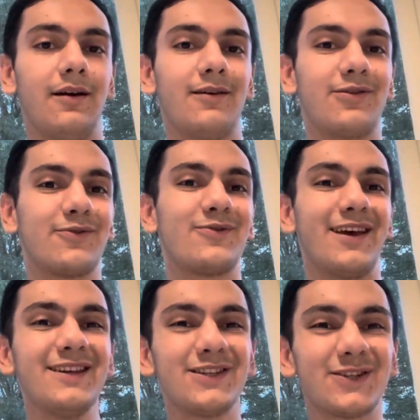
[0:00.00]
through the
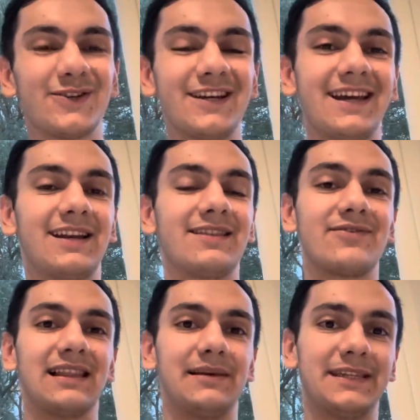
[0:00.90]
history and there
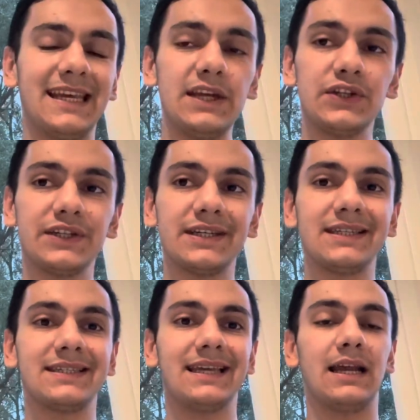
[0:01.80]
were
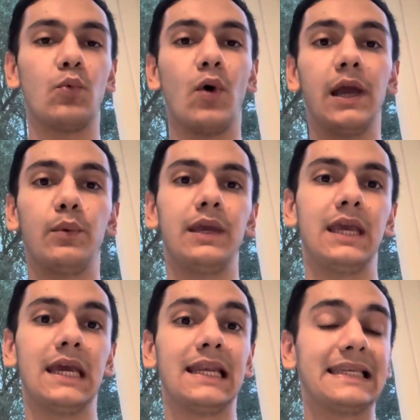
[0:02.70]
limitations and why we
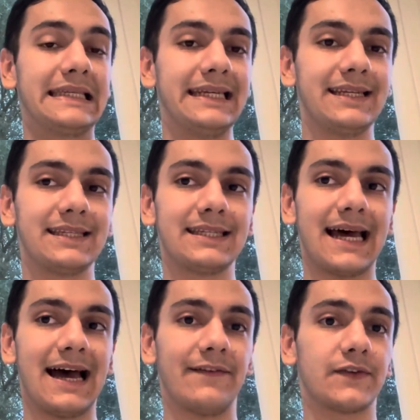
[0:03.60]
needed to
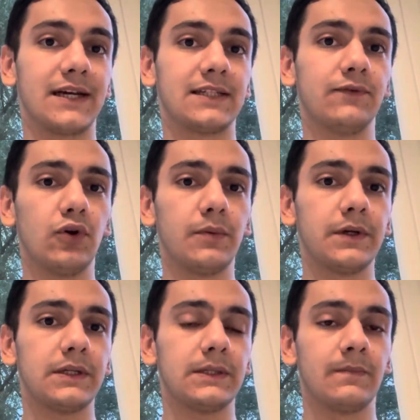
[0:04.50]
have
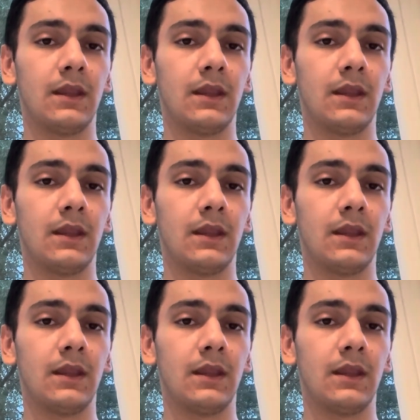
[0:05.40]
transformers,